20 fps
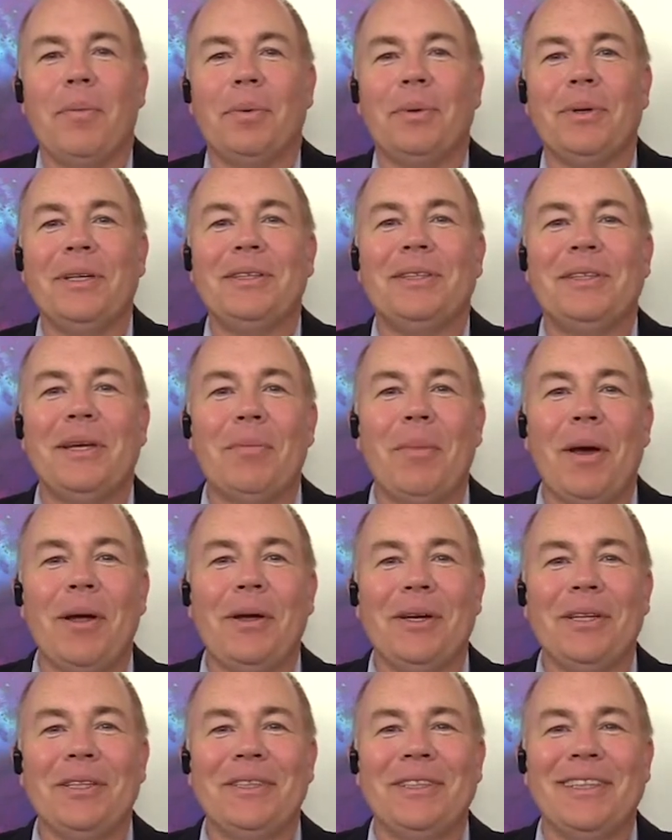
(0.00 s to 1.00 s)
please
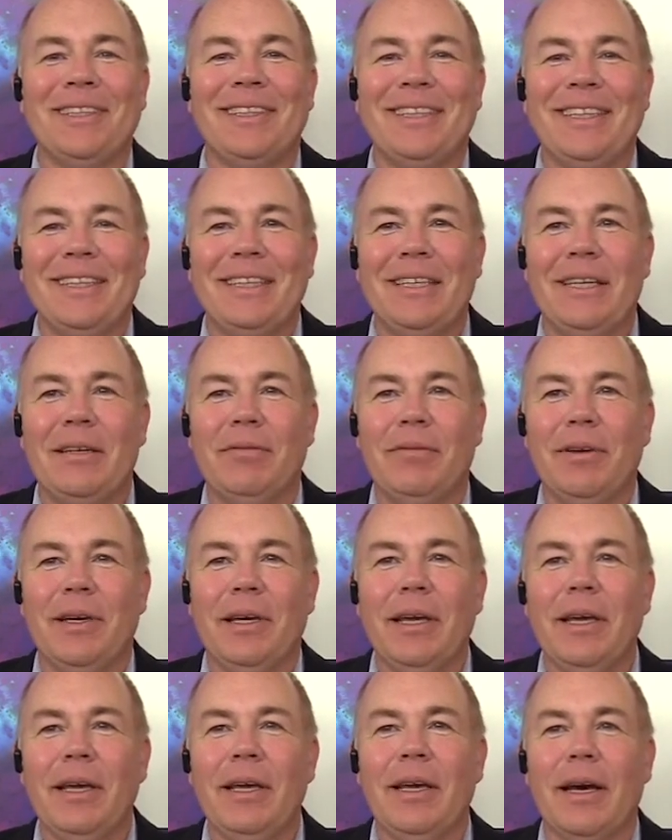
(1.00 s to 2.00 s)
email us at
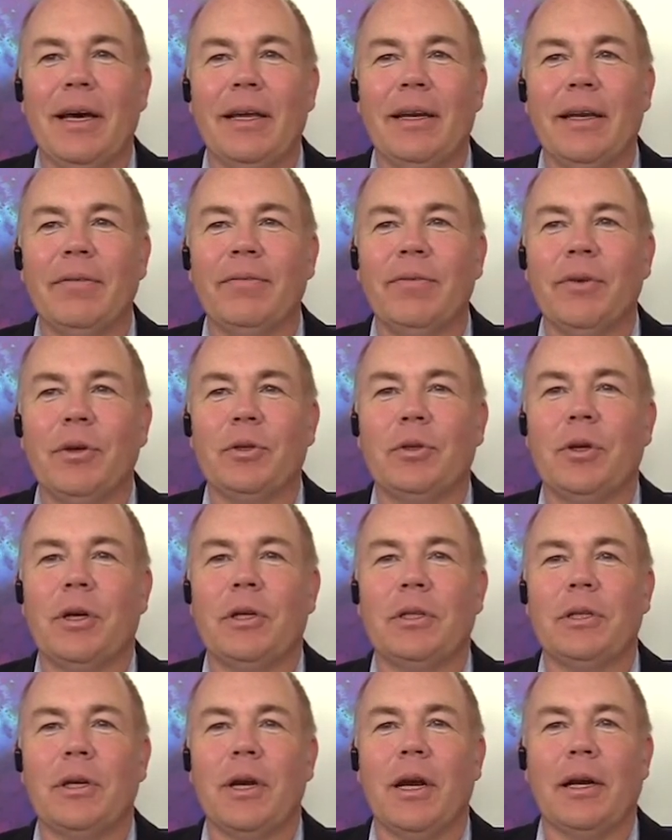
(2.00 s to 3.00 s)

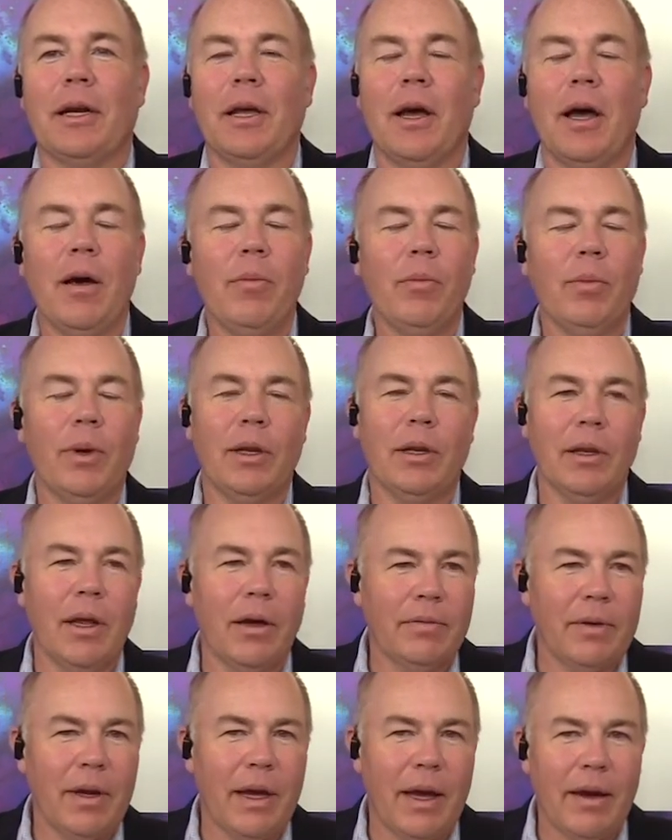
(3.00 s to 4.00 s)
dtv@infostretch.com. We'd
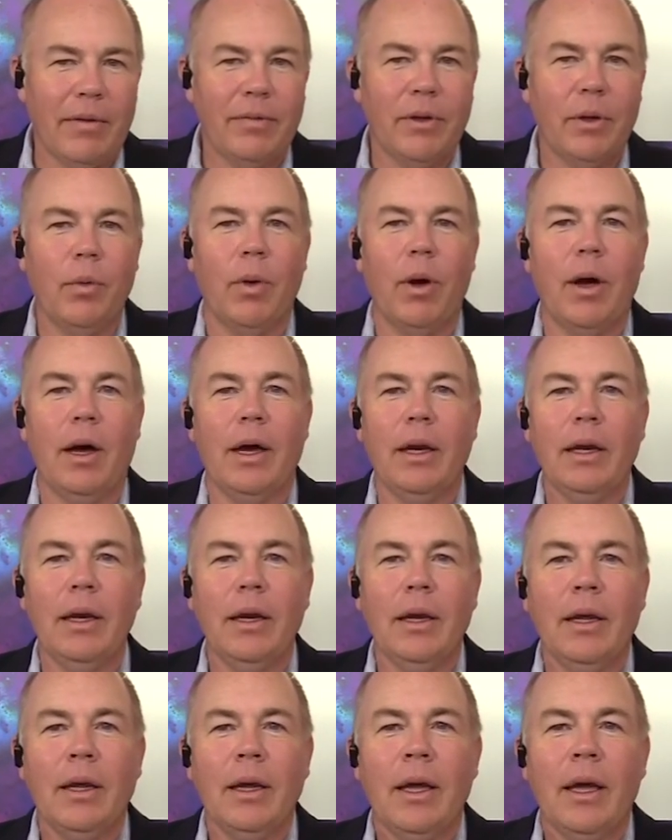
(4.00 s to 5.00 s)
love to have you on.
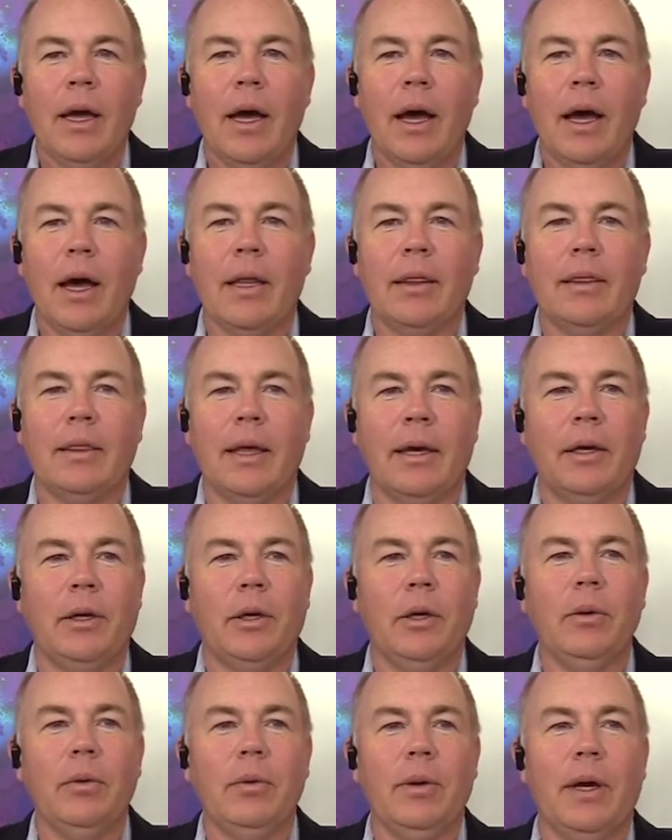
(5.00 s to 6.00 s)
Thank
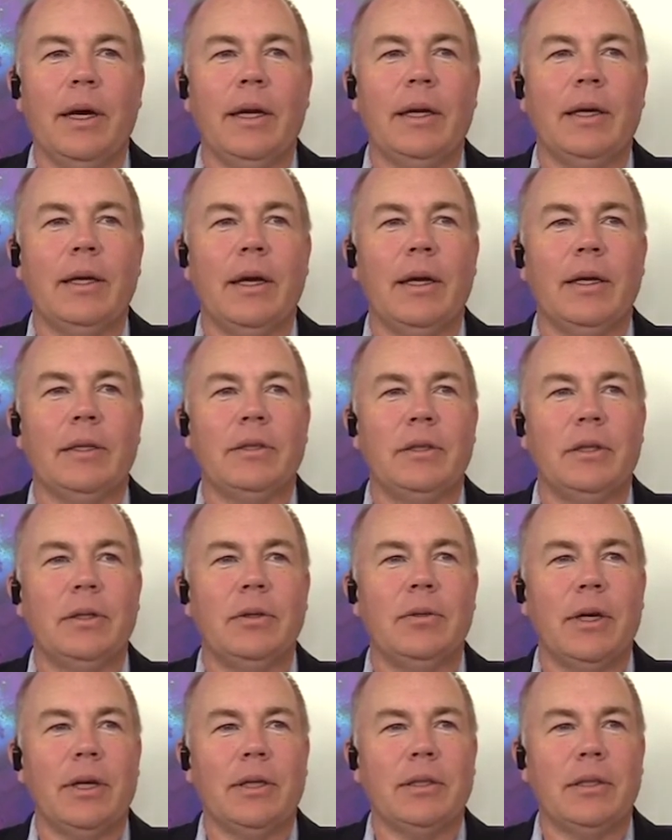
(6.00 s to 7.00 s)
you, and see
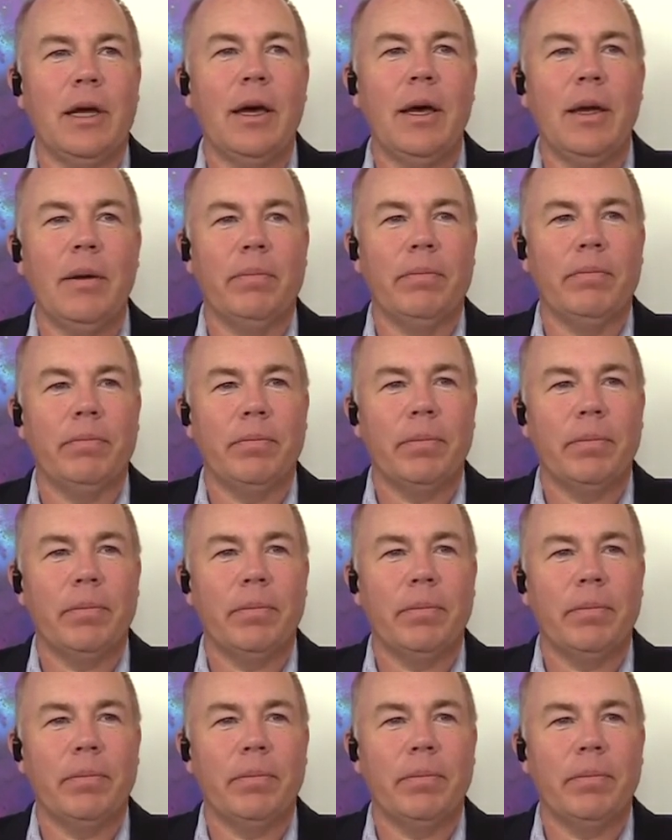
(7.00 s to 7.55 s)
you next time.